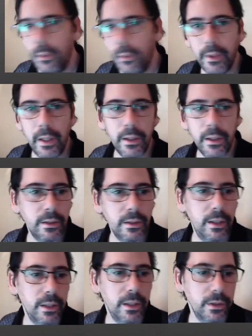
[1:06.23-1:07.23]
without a
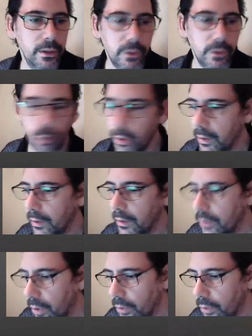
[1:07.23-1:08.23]
destination is a shortcut
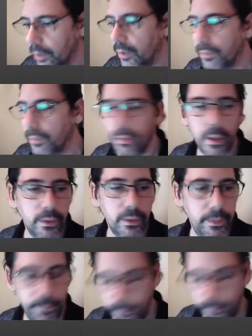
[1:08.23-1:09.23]
to go to your home directory.